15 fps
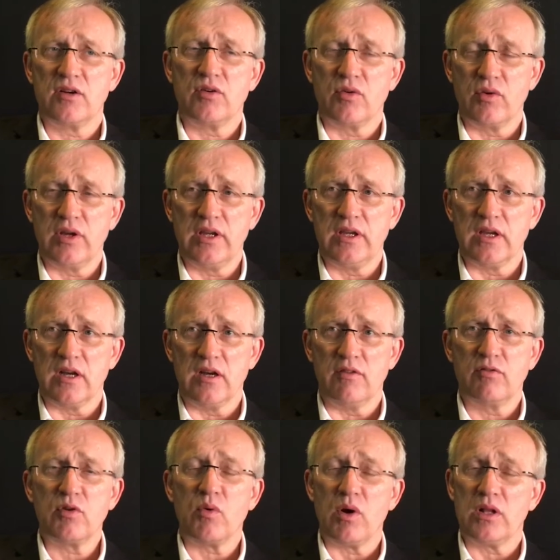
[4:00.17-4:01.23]
degree
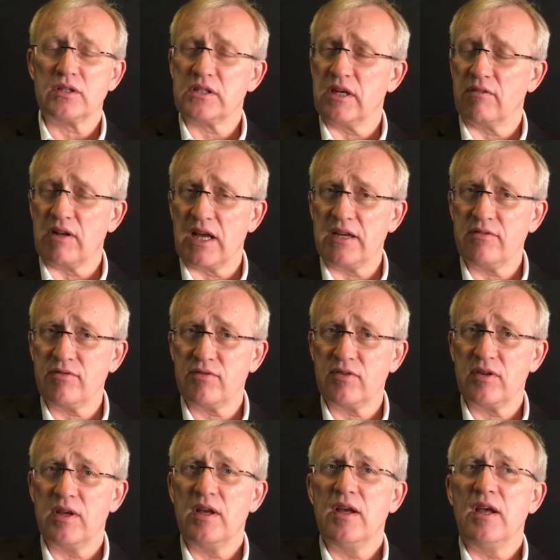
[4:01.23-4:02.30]
of quality of life.
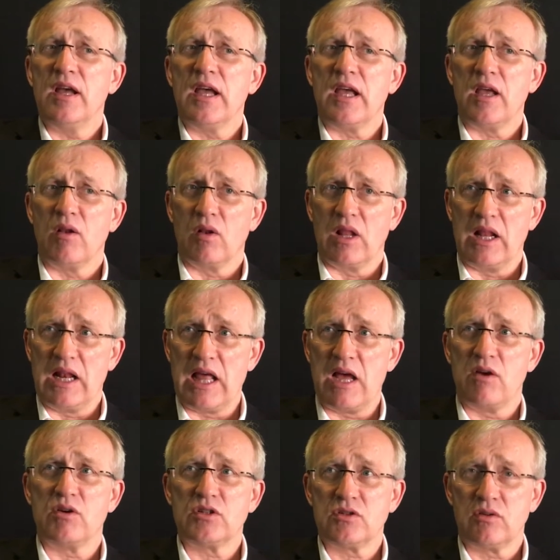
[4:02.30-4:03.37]
It will
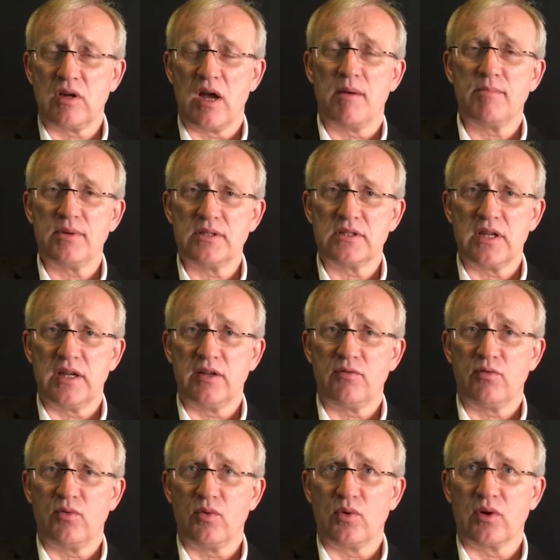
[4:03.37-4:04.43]
allow us to compensate
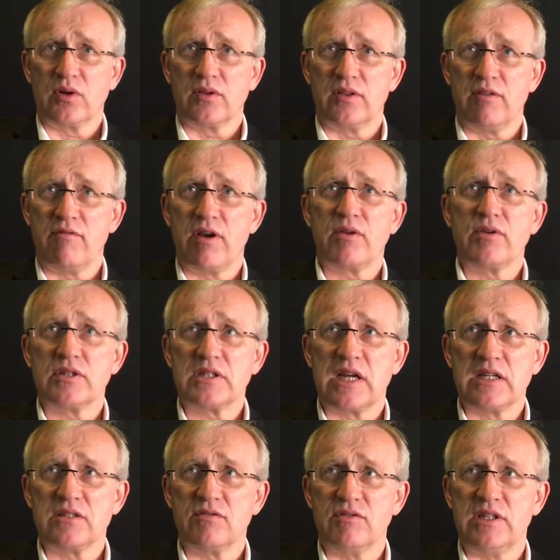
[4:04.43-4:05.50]
for the various
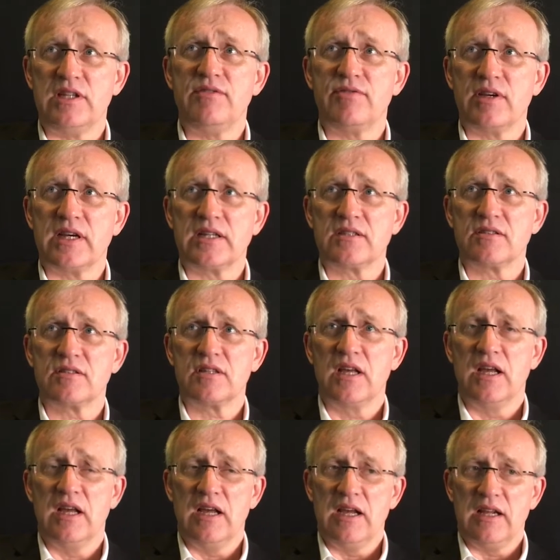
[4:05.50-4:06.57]
kinds of defects
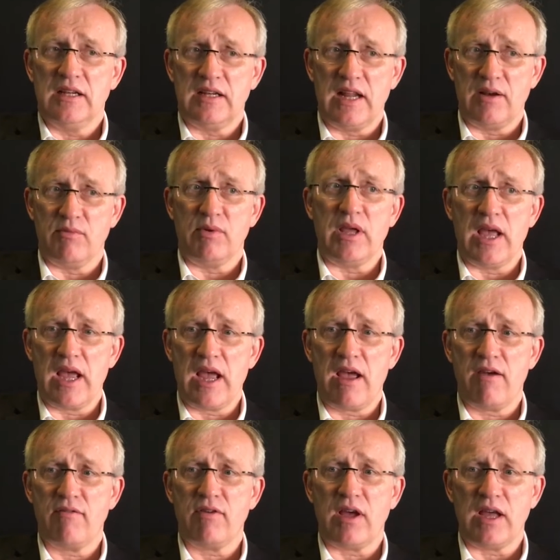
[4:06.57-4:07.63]
that we
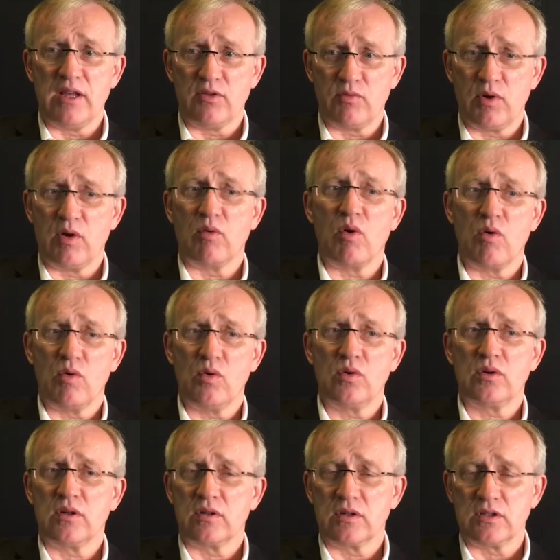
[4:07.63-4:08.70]
have as we grow
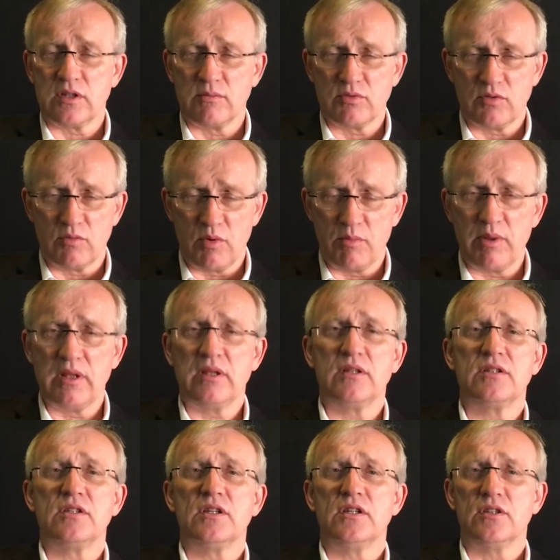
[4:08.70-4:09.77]
older in terms of
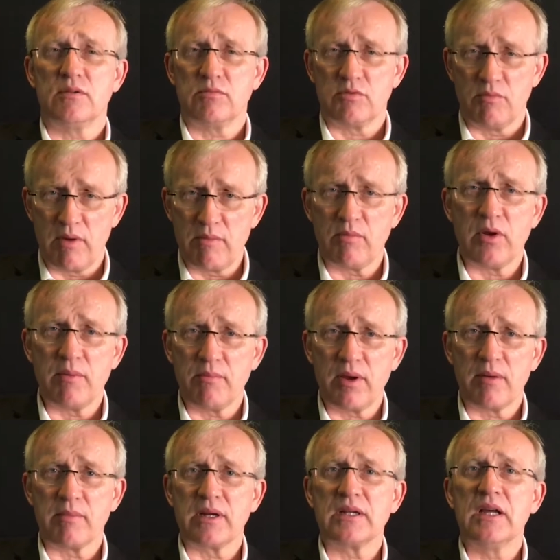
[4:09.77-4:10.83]
mobility, in terms of memory
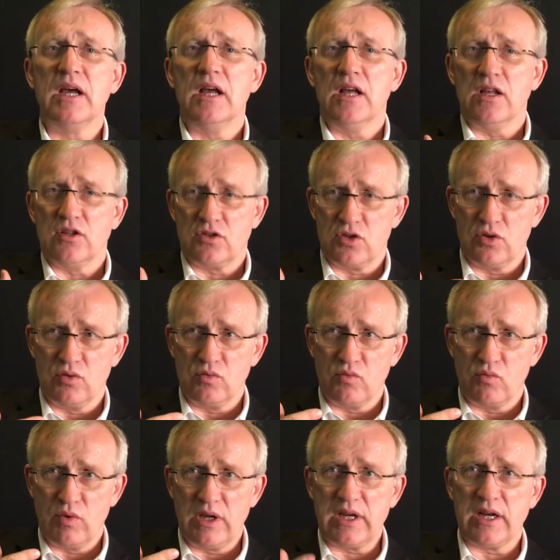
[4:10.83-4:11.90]
impairment. So
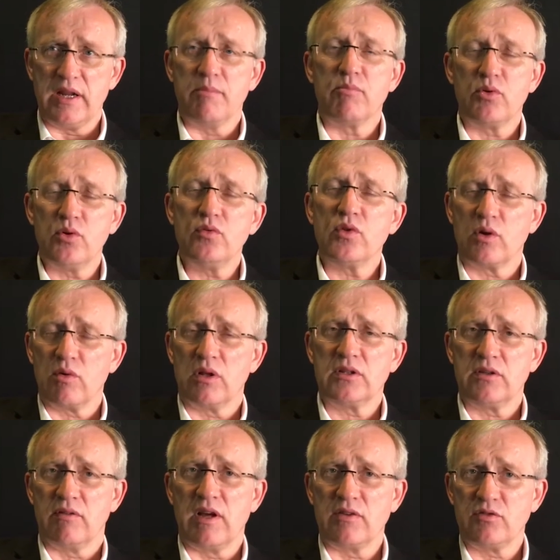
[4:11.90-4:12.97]
we can improve the
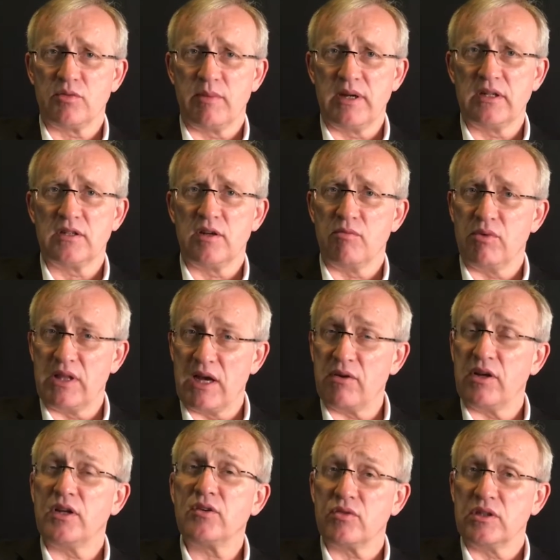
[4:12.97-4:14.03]
quality of life tremendously without
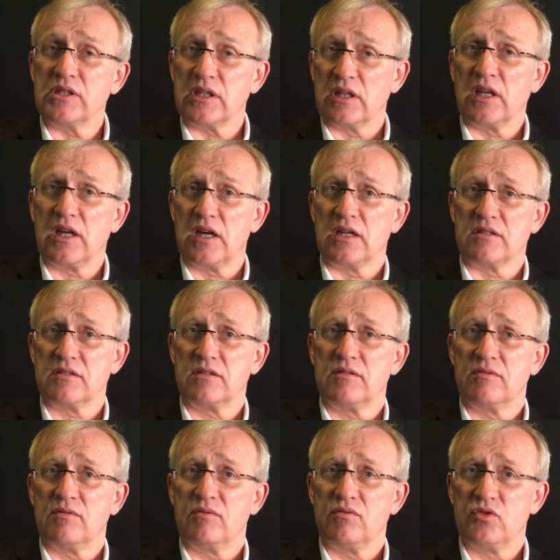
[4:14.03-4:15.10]
increasing the cost.
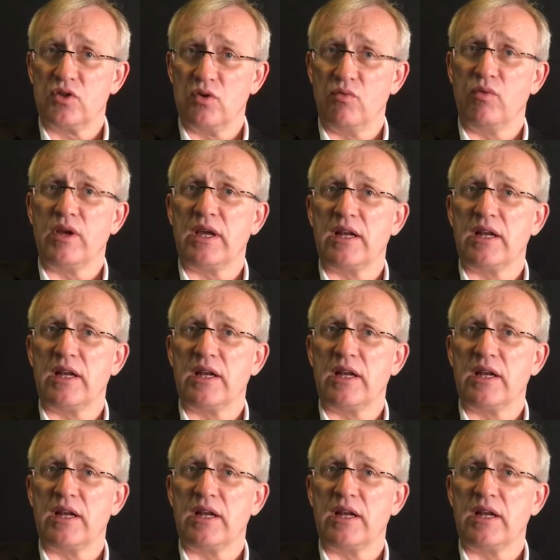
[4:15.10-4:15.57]
So